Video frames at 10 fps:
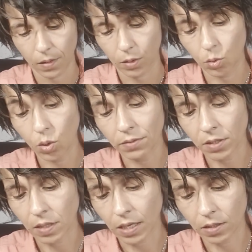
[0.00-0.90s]

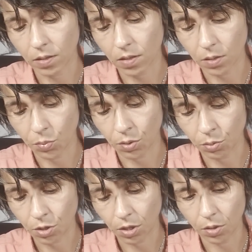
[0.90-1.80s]
Whoever that is
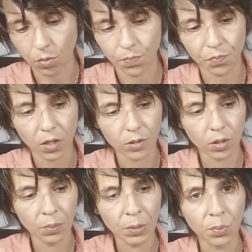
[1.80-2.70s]
approaching you.
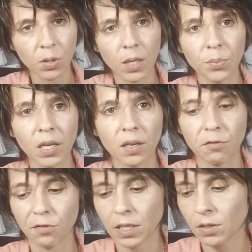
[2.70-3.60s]
So let me pull up a
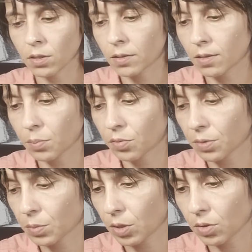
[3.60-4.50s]
final tip
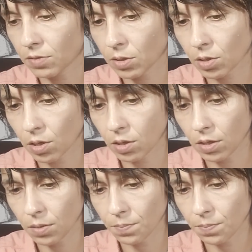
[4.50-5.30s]
from the universe card.